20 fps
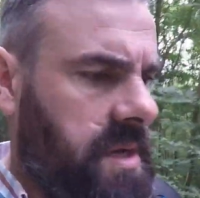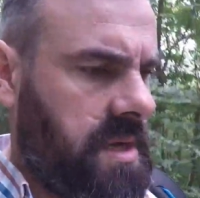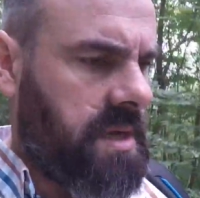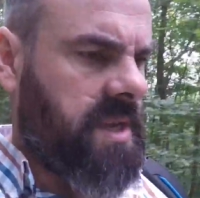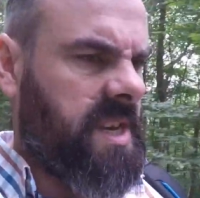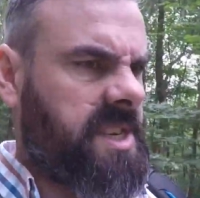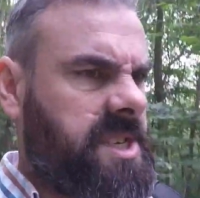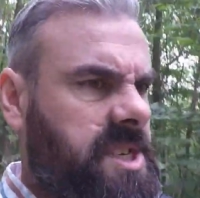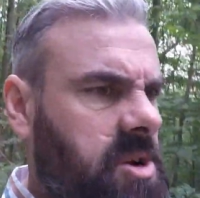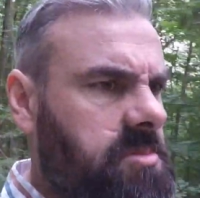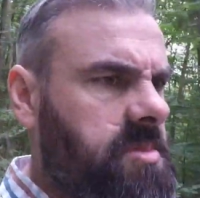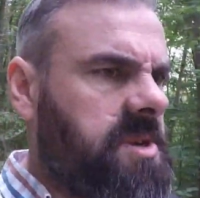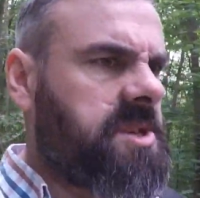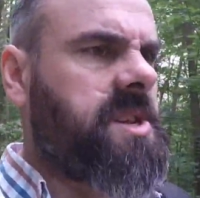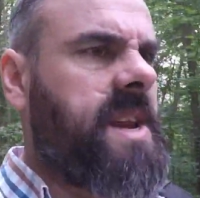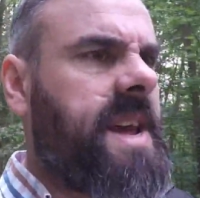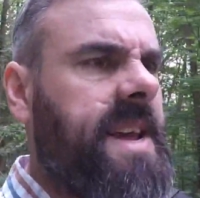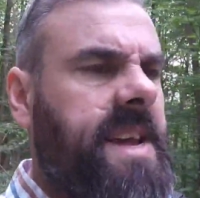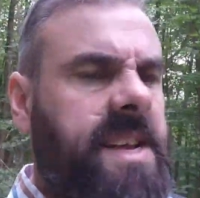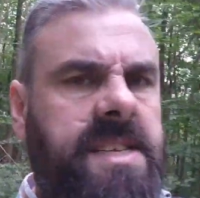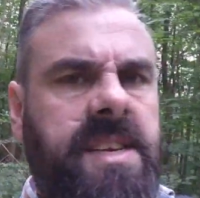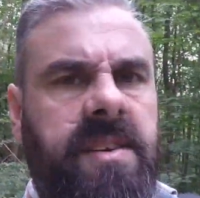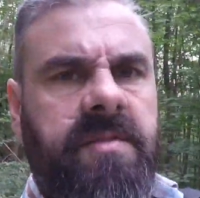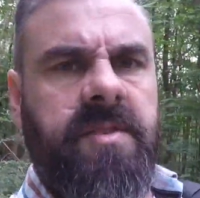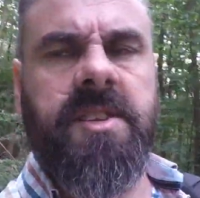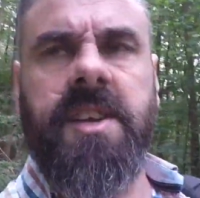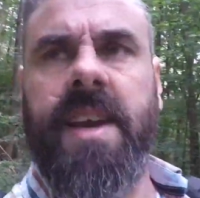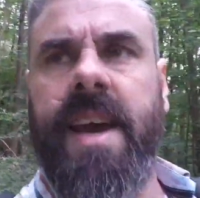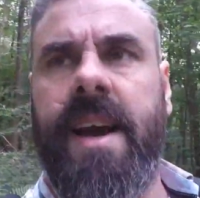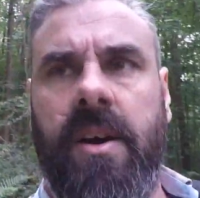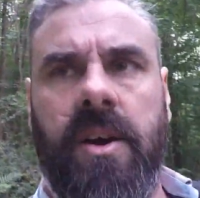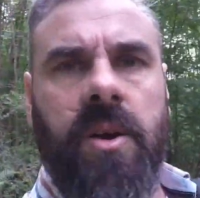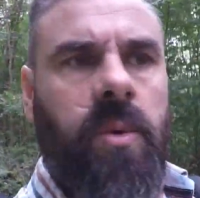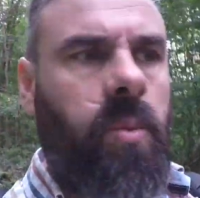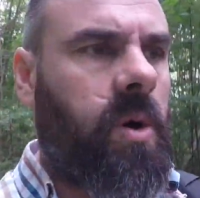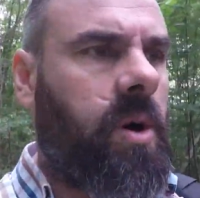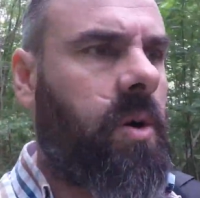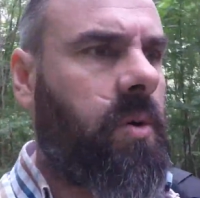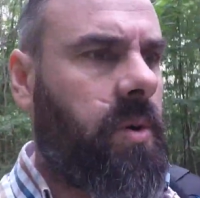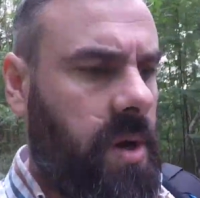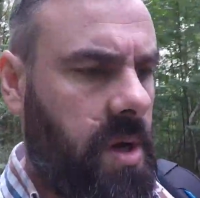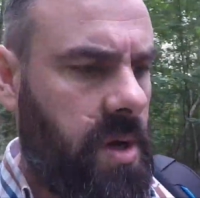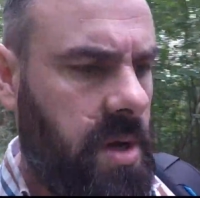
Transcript: there's so much negativity out in the world.